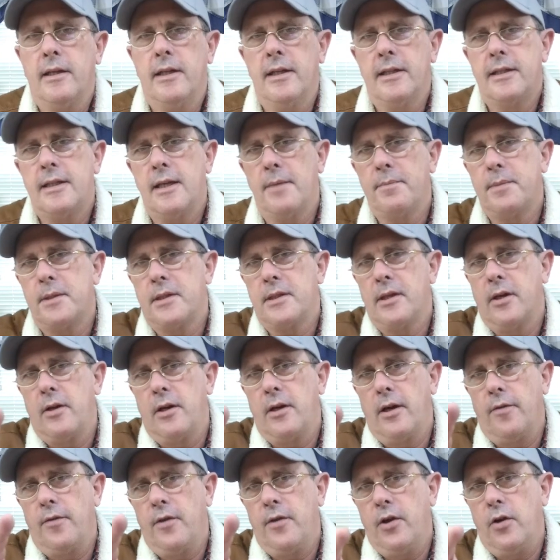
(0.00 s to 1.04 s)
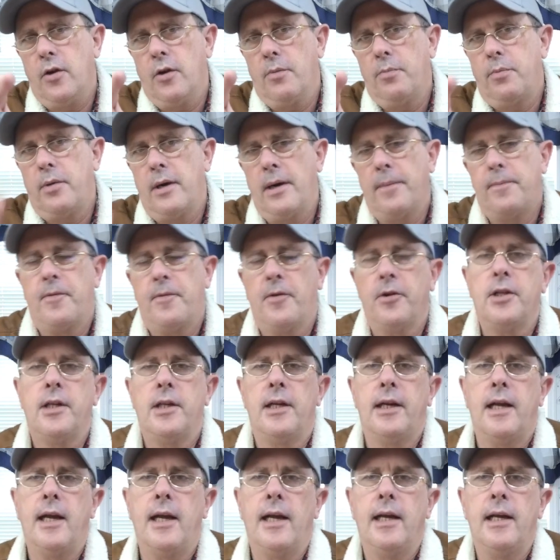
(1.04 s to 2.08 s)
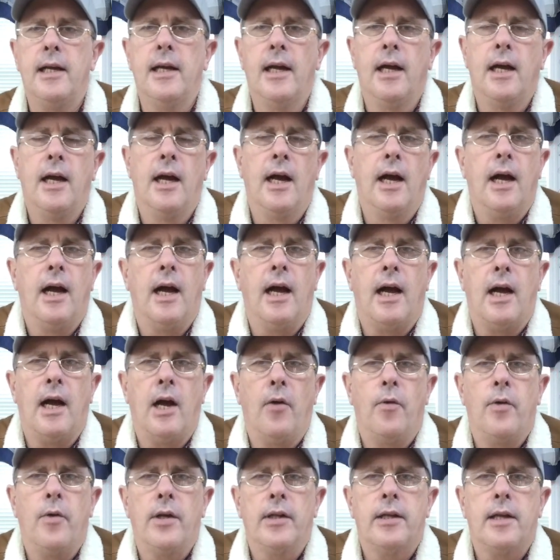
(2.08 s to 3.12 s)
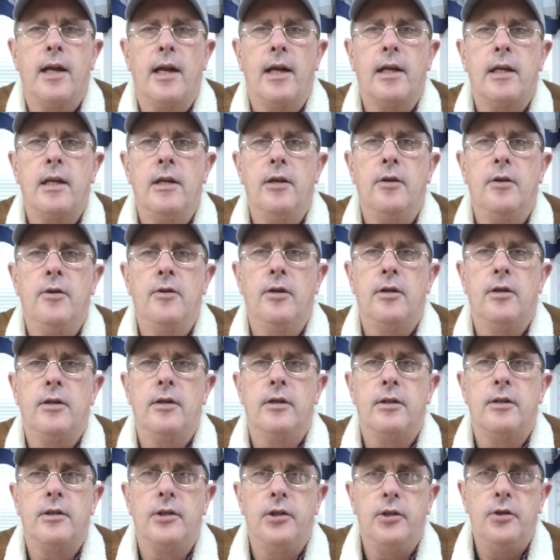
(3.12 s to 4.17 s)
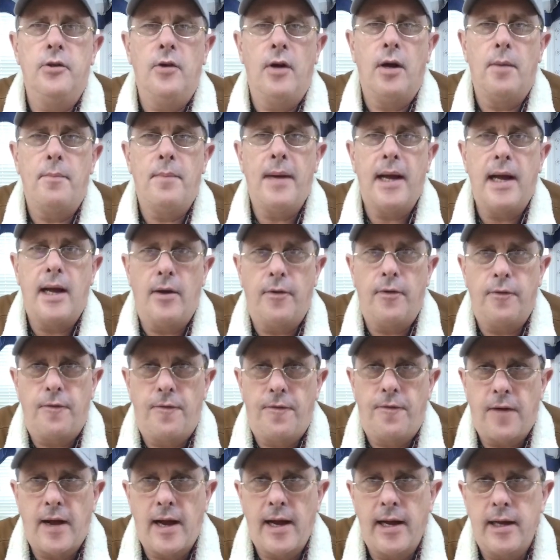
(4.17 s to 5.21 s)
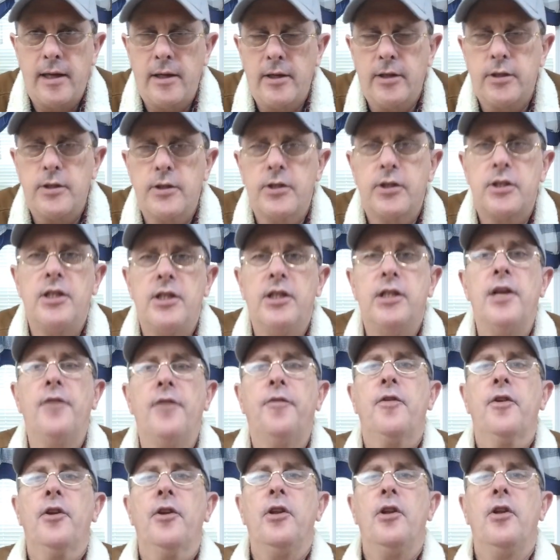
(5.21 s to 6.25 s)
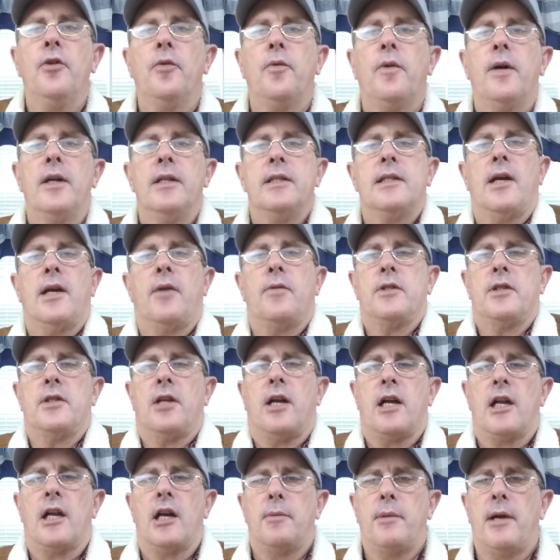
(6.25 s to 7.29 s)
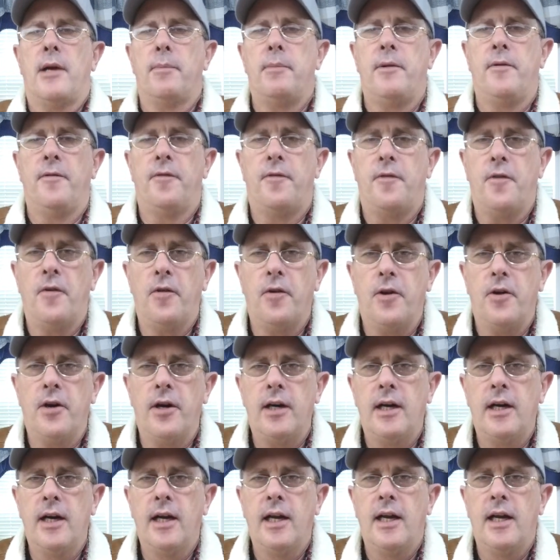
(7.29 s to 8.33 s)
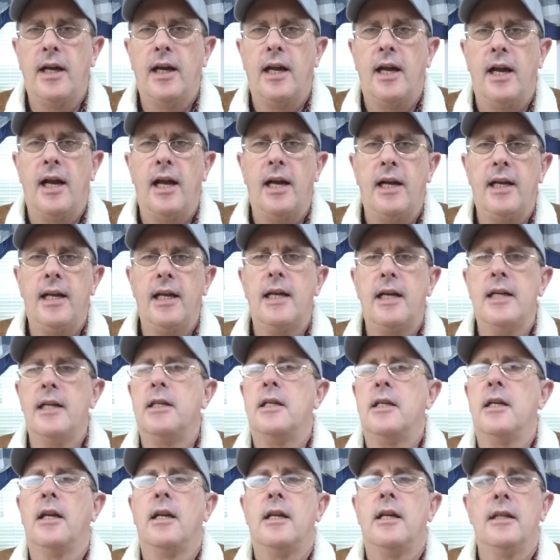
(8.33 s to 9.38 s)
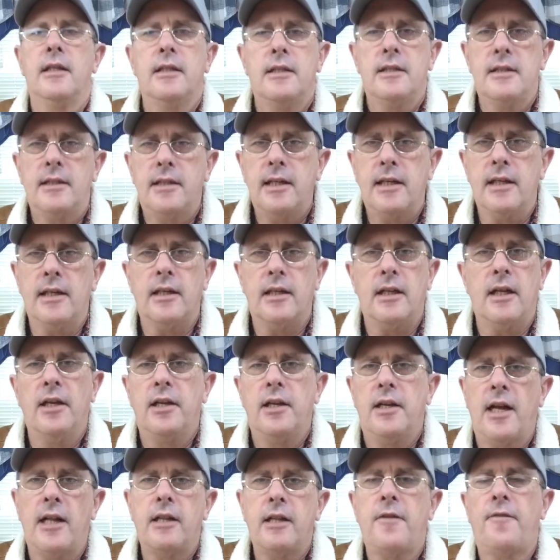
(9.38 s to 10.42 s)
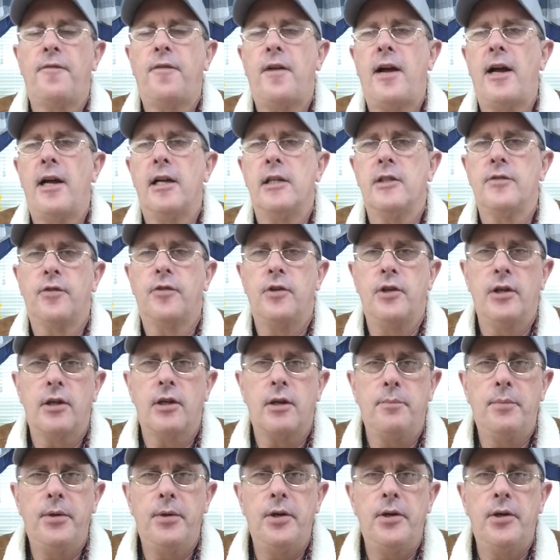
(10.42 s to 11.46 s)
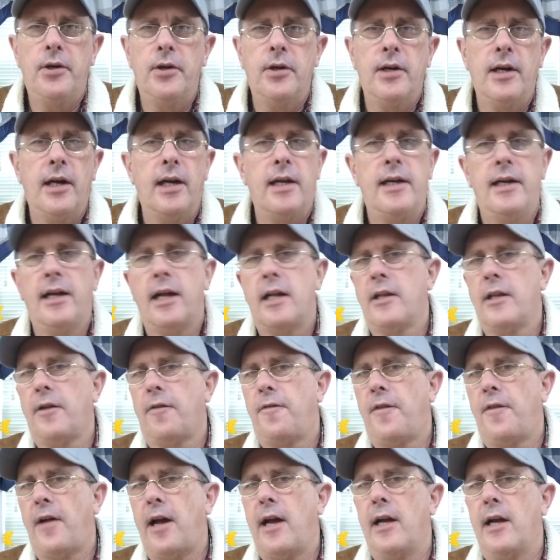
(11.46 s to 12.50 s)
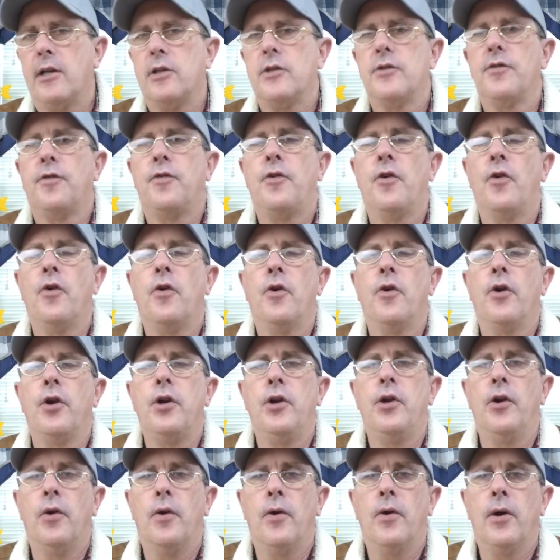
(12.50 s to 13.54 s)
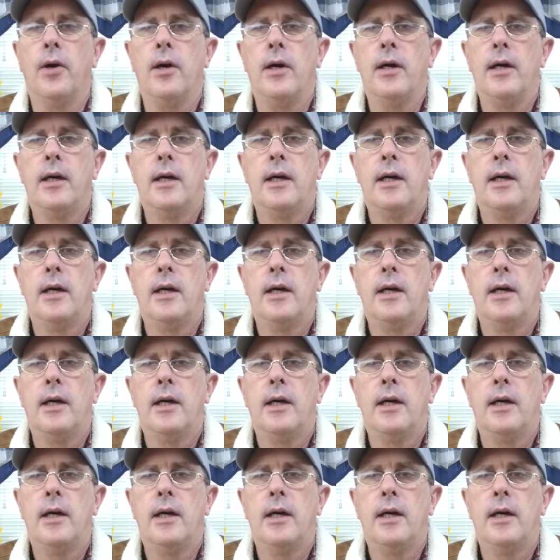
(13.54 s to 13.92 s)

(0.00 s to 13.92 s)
this episode of Your Prep for Today, I want to talk to you about files different than the ones I was talking about before. And again, still not the files for your computer and not the files for your